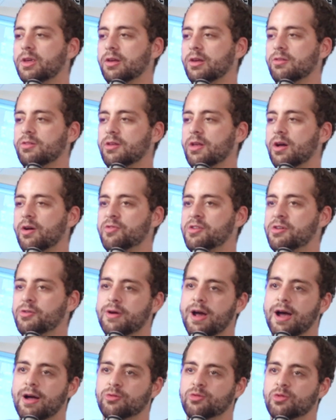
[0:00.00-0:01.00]
Because, you know, if you
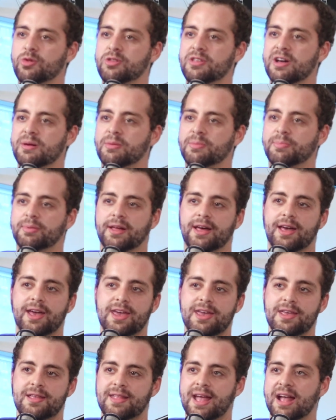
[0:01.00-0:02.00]
ground to a double
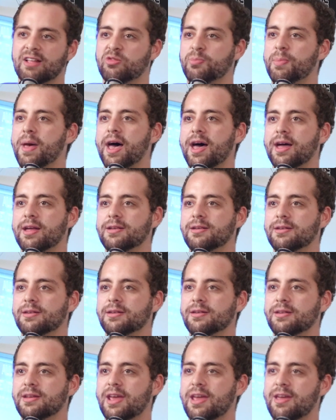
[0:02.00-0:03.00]
play, that's bad.
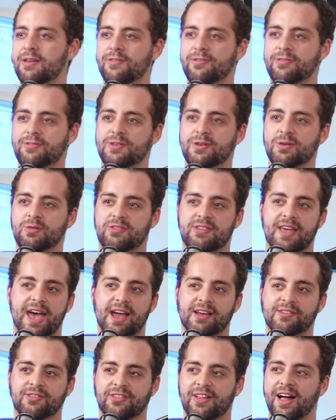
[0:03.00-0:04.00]
If you
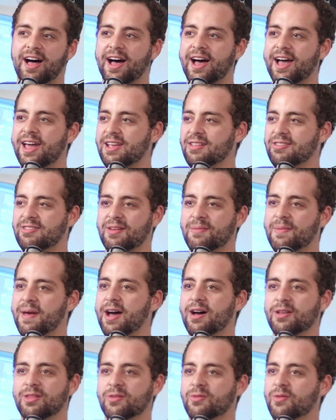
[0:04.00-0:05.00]
sack fly and
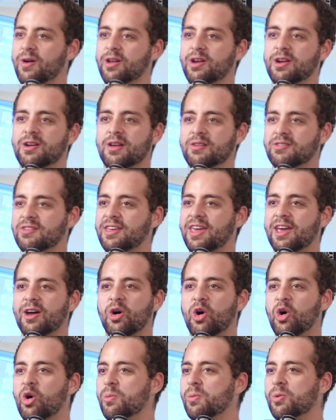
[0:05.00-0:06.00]
somehow the runner doesn't get
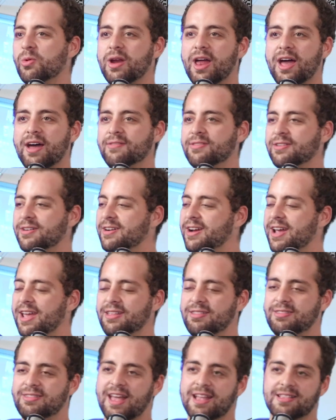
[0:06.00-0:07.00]
home or whatever,
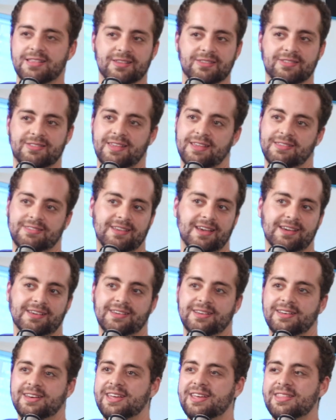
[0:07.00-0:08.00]
that's not
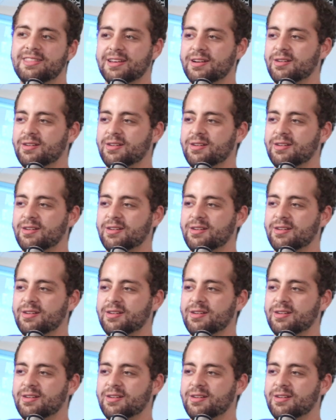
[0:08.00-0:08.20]
good either.